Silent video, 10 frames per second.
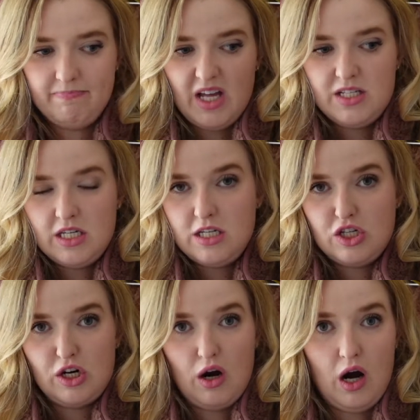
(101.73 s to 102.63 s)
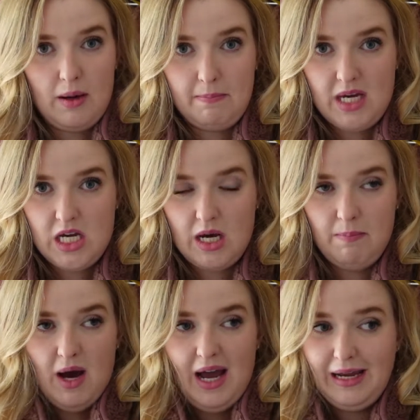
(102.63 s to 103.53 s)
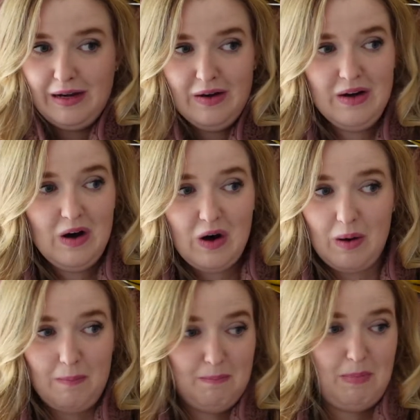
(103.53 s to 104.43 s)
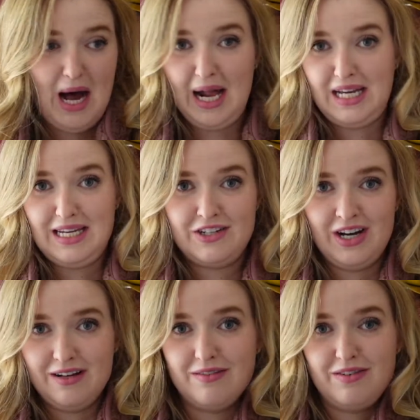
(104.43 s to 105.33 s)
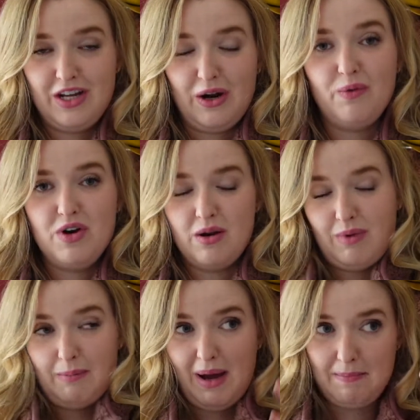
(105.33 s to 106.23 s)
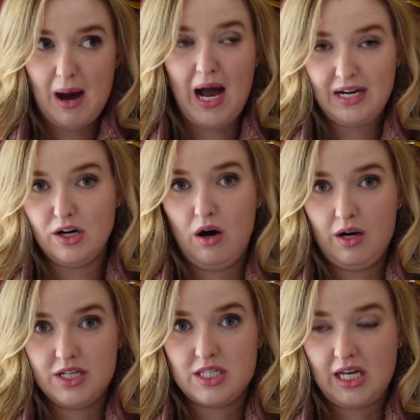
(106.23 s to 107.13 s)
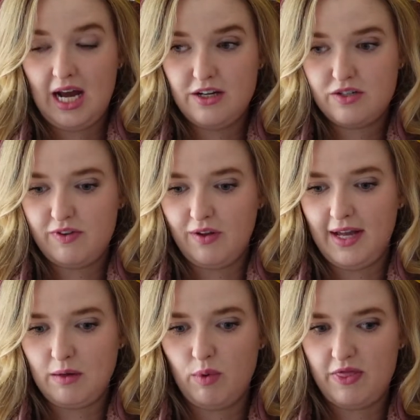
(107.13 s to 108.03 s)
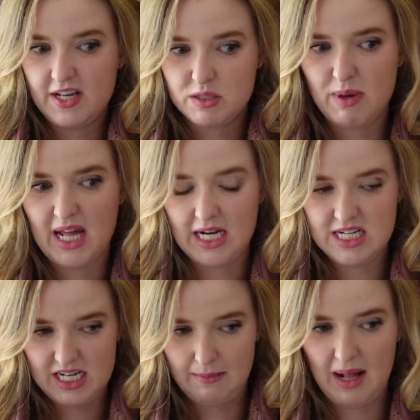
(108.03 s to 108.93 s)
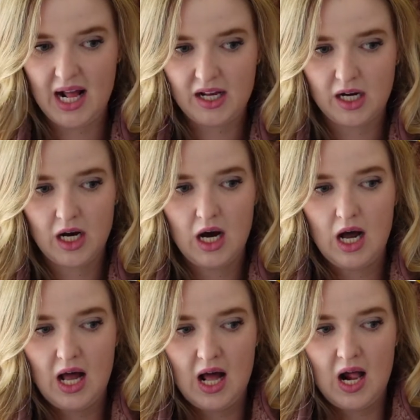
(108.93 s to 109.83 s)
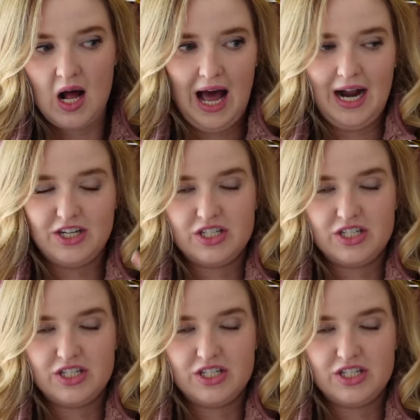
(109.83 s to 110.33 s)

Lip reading: It's easier on me and my body to, you know, and my mind, honestly. I just feel like with this pandemic, I